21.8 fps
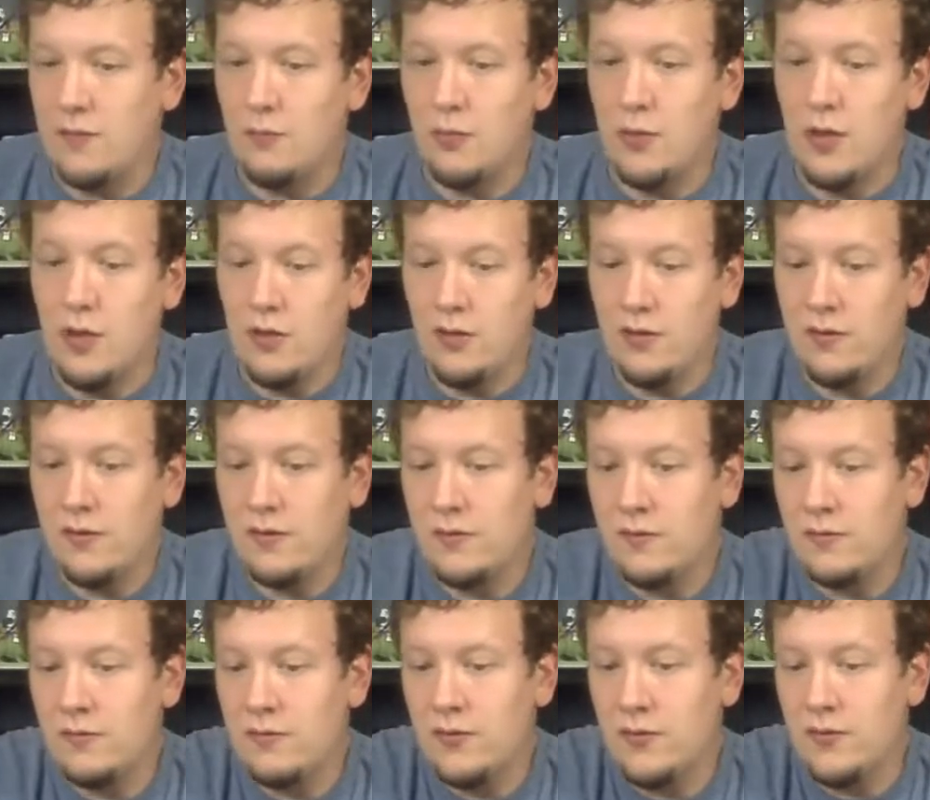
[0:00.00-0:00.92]
broke.
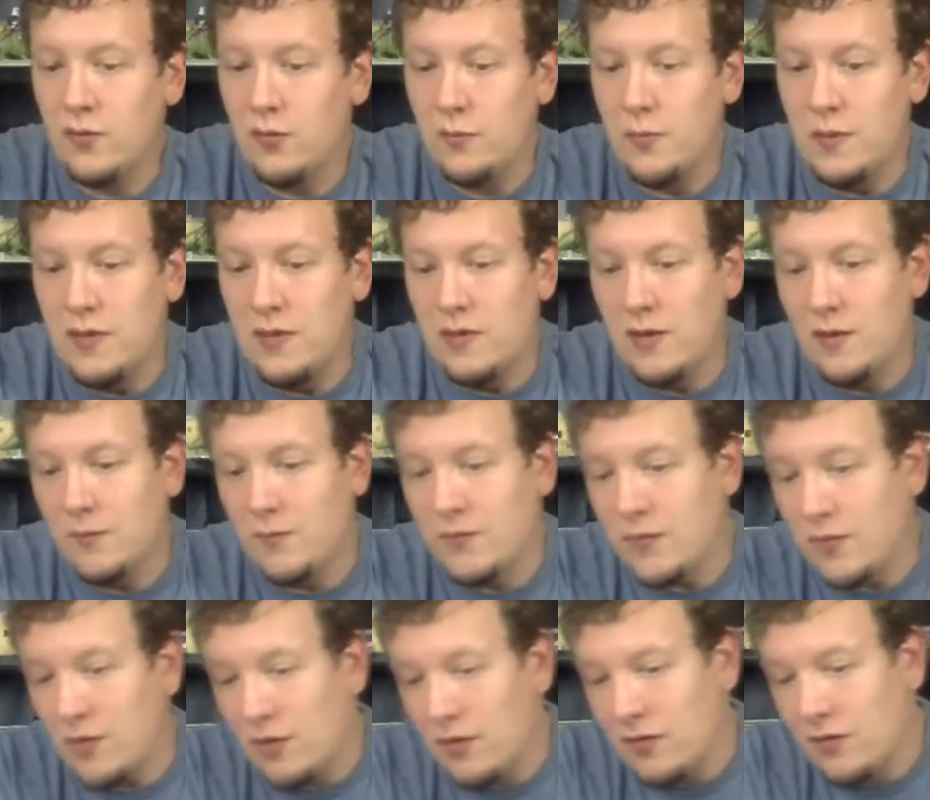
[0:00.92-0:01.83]

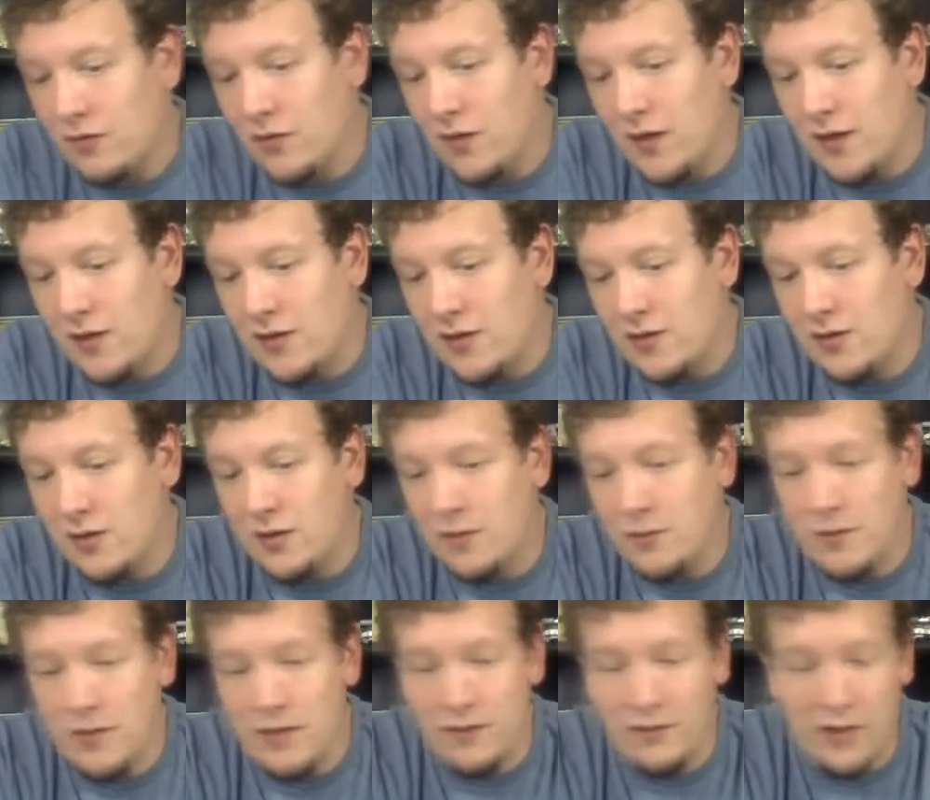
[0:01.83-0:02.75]
Scooby-Dum's all scratched
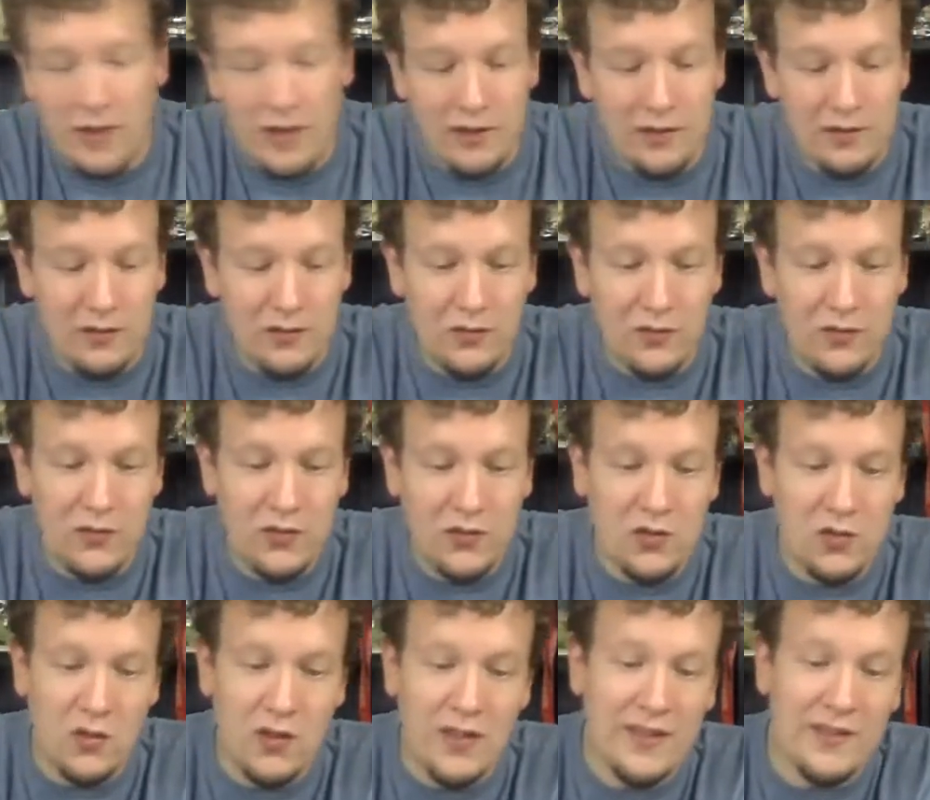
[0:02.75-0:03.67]
up. They've got loose
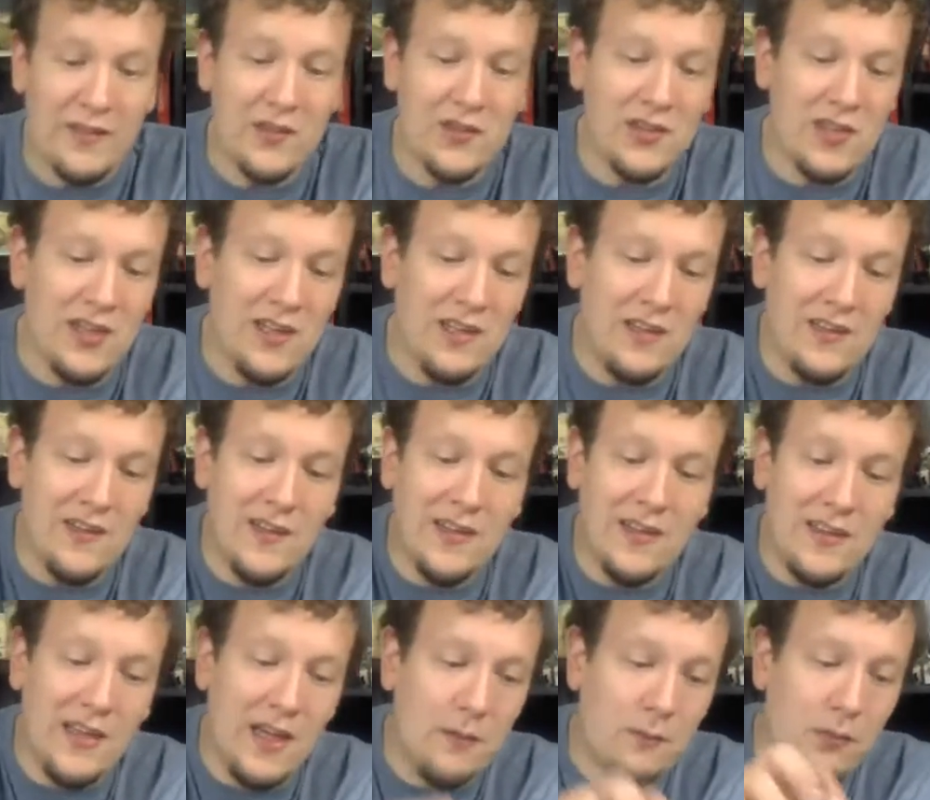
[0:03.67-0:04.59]
joints. Shaggy's
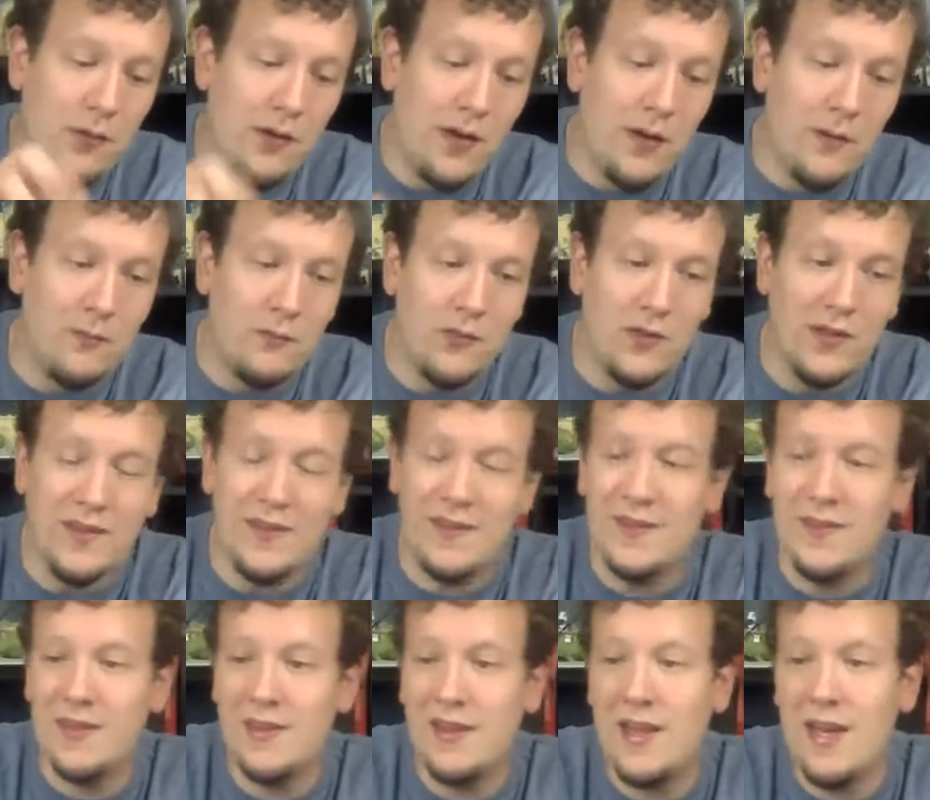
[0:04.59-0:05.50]
got that problem with
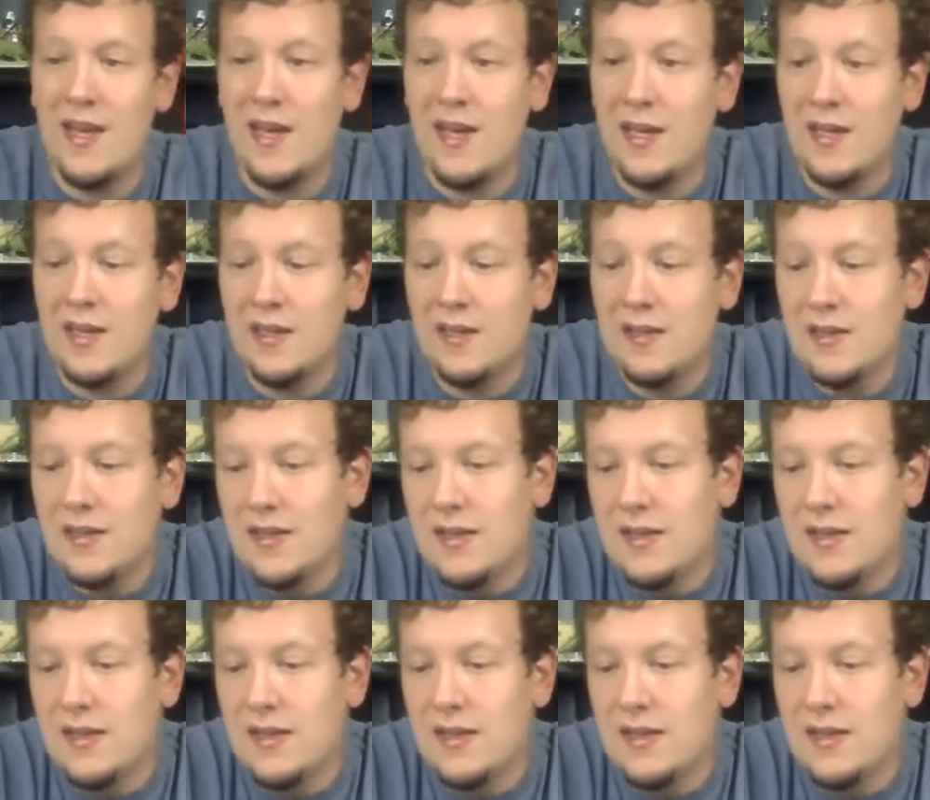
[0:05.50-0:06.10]
his leg.